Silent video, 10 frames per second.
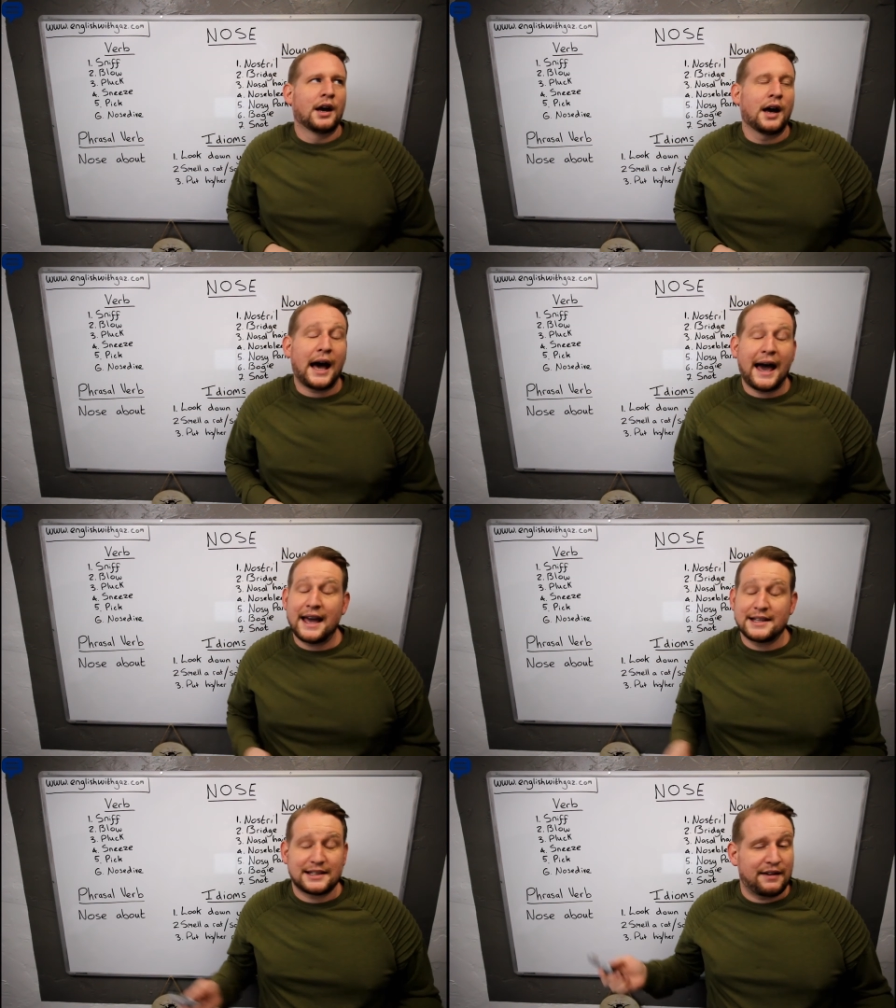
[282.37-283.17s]
I
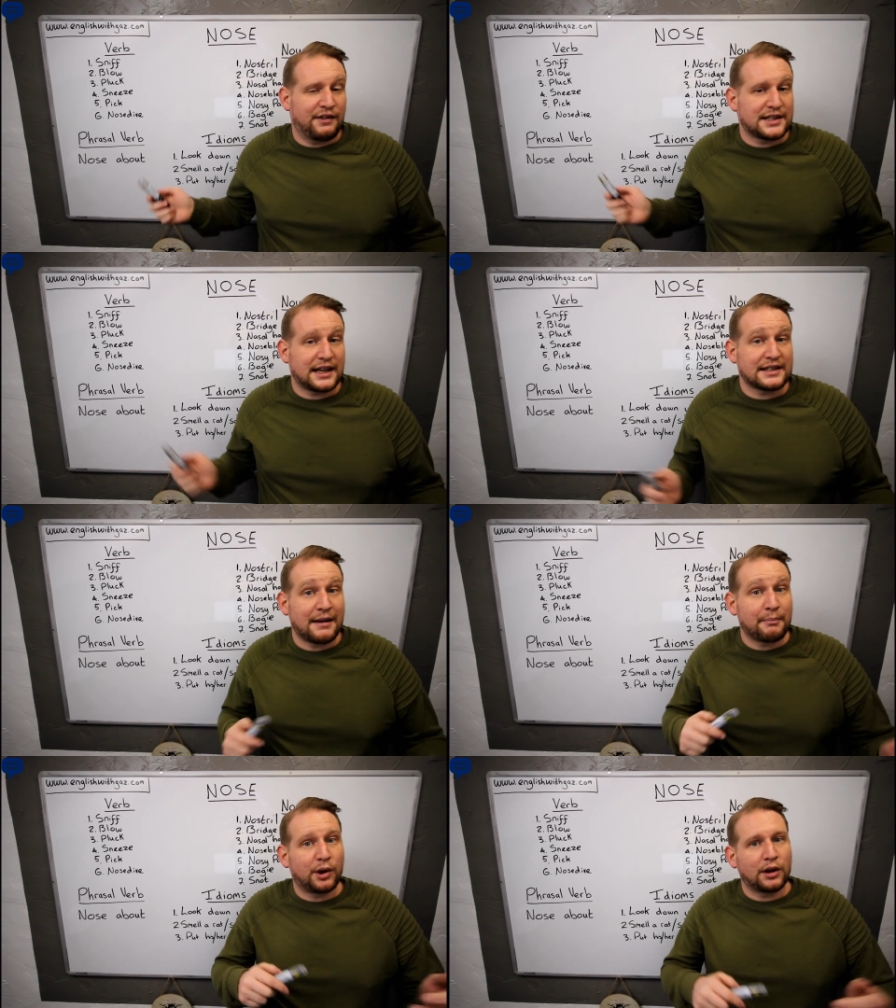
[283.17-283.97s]
hate to give this
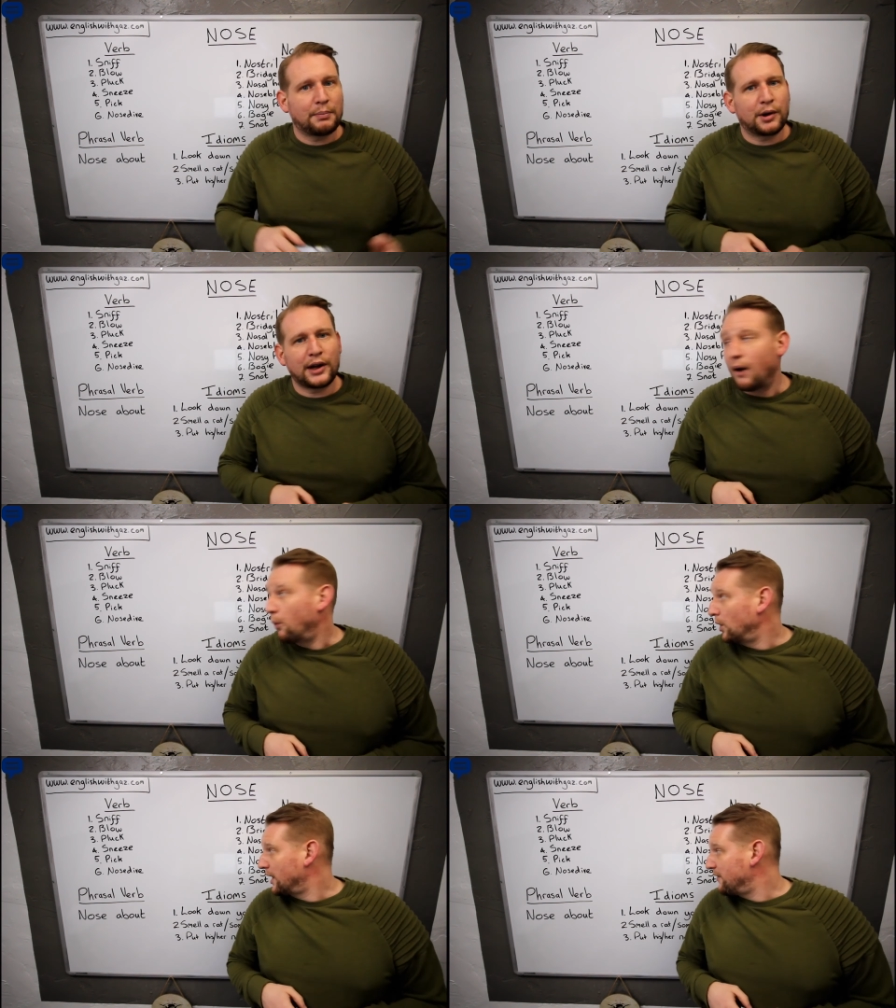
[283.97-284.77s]
example, but I
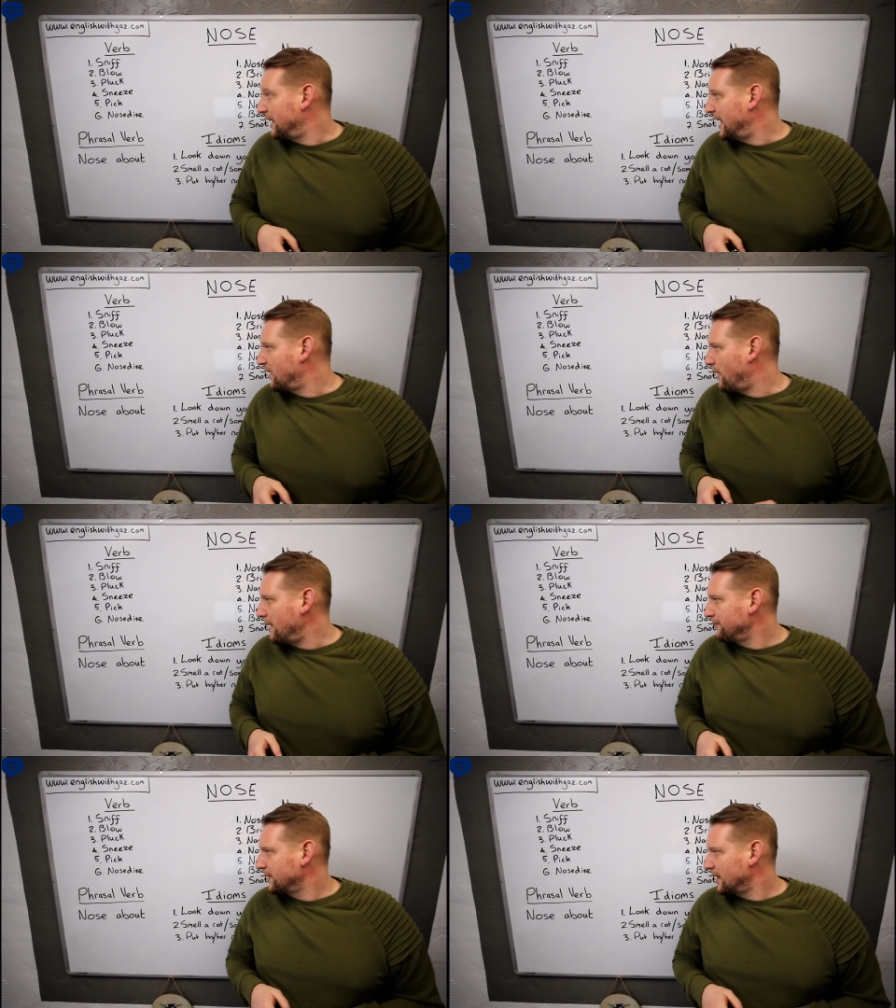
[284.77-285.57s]
will give it
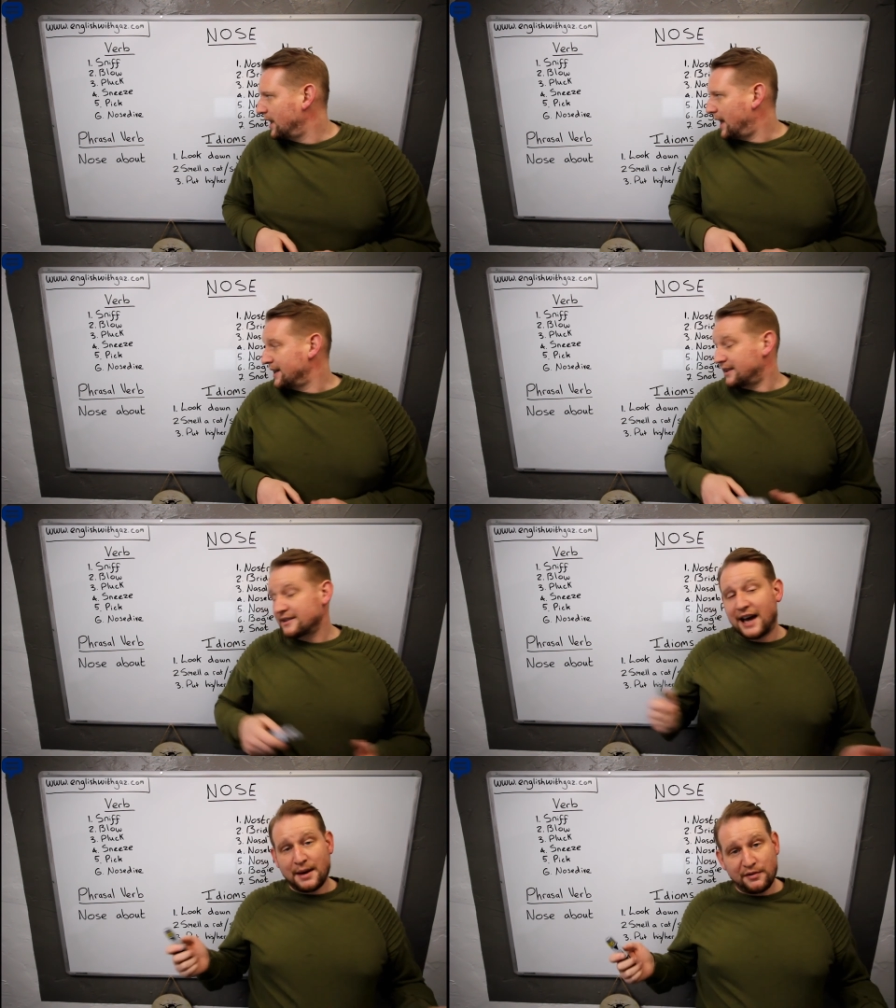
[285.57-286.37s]
anyway at the
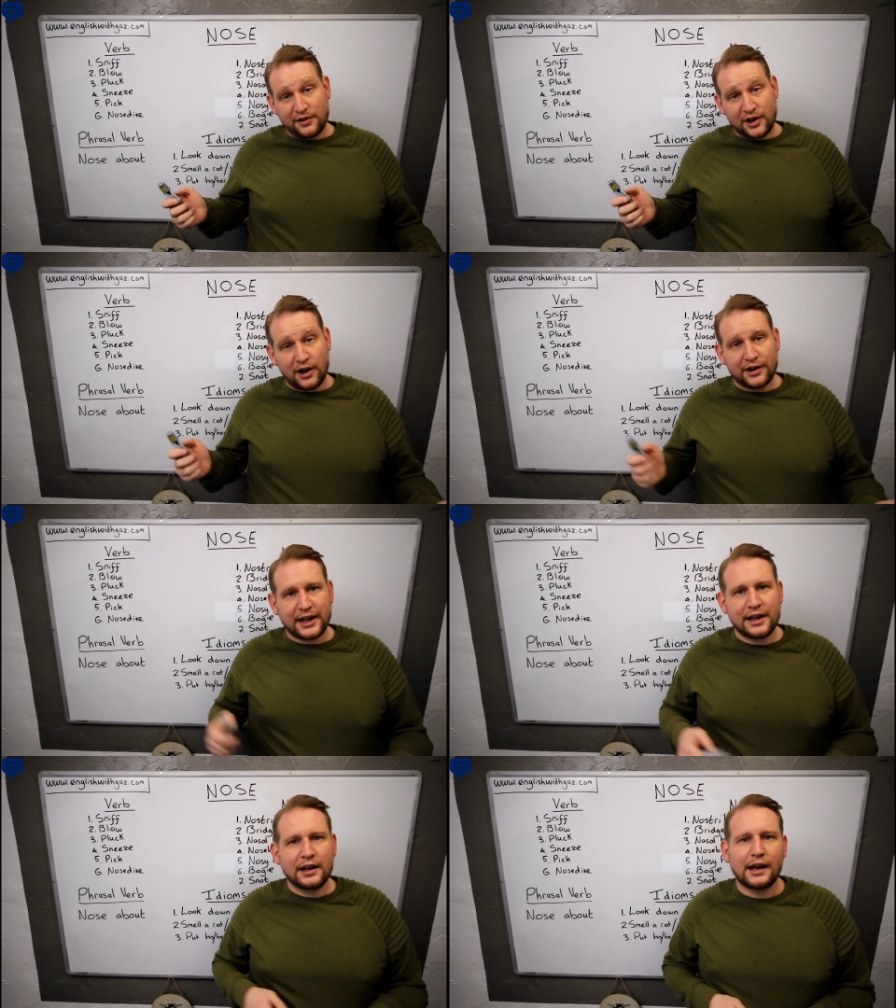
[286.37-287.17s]
time of recording,